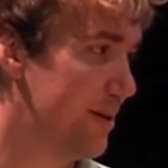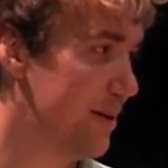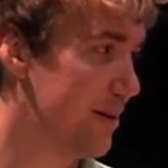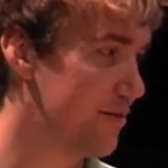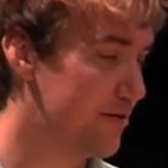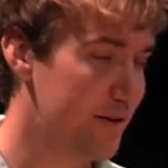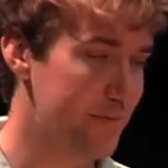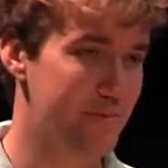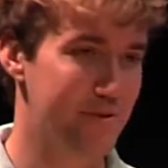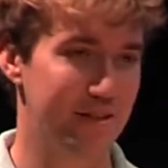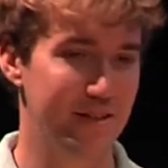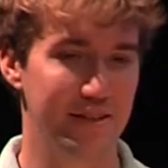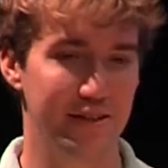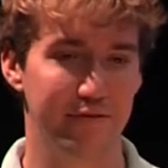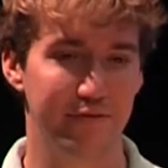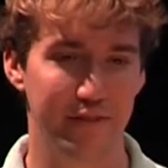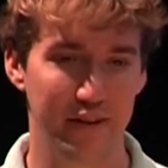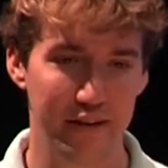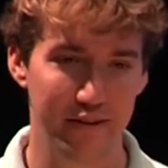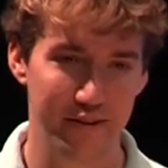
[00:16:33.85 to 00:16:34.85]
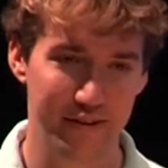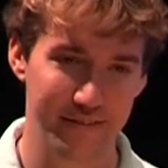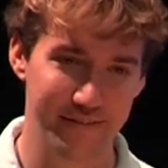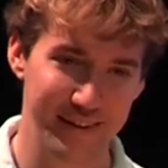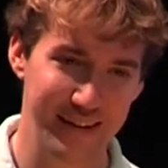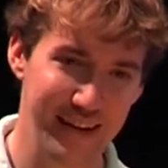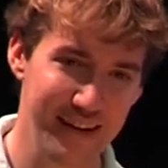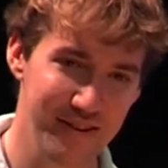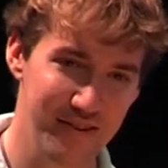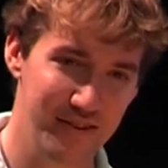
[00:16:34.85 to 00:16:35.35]
encryption and
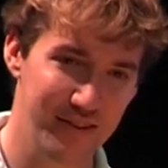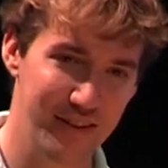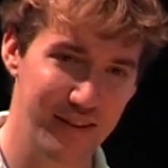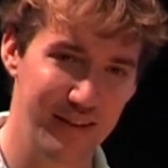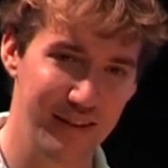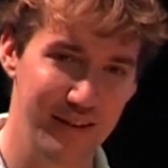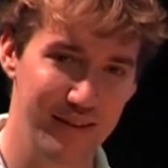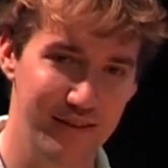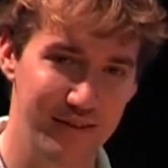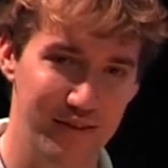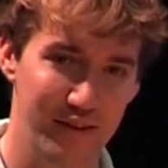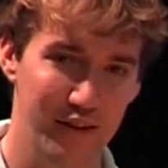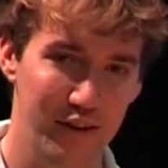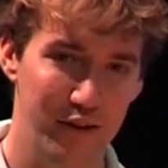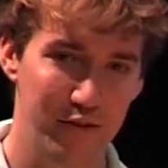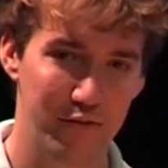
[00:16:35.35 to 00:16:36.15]
verification keys